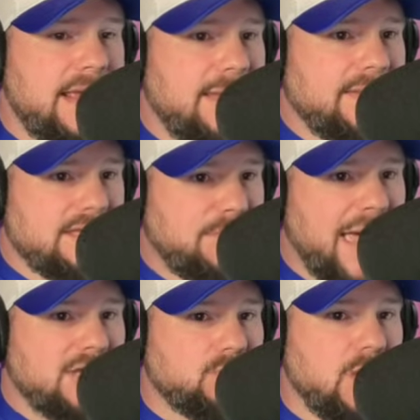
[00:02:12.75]
in this
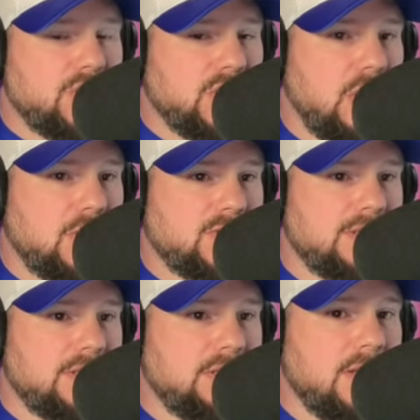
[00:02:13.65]
pass rush
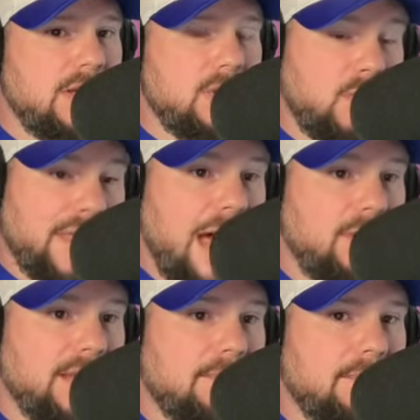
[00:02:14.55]
arsenal
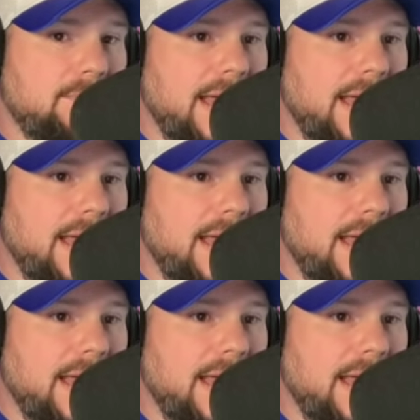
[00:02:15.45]
without him.